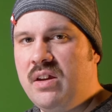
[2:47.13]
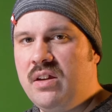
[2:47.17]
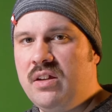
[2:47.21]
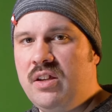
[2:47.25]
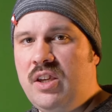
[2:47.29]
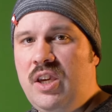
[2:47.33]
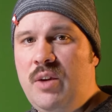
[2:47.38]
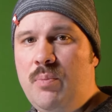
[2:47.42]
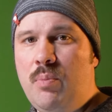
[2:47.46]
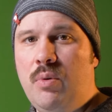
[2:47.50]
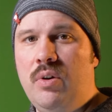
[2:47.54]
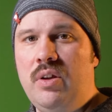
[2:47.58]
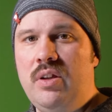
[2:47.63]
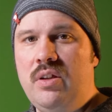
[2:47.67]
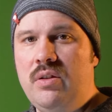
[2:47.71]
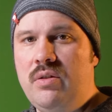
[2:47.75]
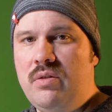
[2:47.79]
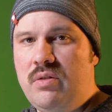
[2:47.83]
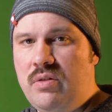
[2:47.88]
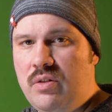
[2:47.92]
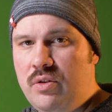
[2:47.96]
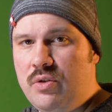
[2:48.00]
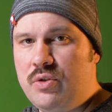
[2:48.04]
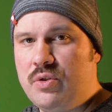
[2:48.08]
Keep what you
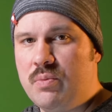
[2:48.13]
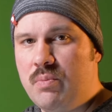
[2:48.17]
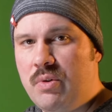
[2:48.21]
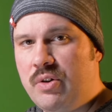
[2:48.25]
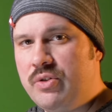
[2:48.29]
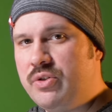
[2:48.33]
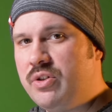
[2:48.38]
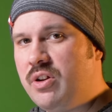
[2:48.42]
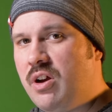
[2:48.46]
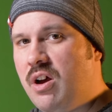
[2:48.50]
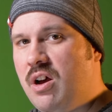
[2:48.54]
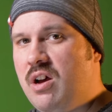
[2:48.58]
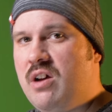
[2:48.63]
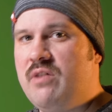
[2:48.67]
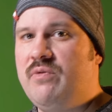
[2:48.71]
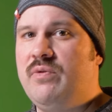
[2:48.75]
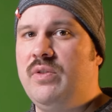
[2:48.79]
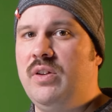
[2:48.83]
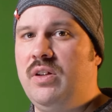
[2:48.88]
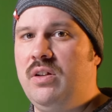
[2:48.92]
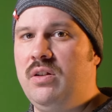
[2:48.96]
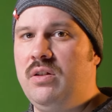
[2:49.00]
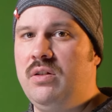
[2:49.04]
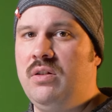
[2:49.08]
use most
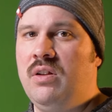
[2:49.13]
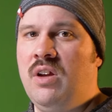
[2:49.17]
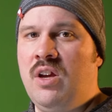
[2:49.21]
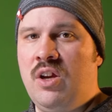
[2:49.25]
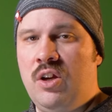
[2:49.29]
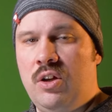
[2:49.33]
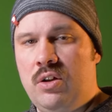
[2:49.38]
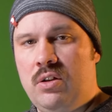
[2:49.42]
often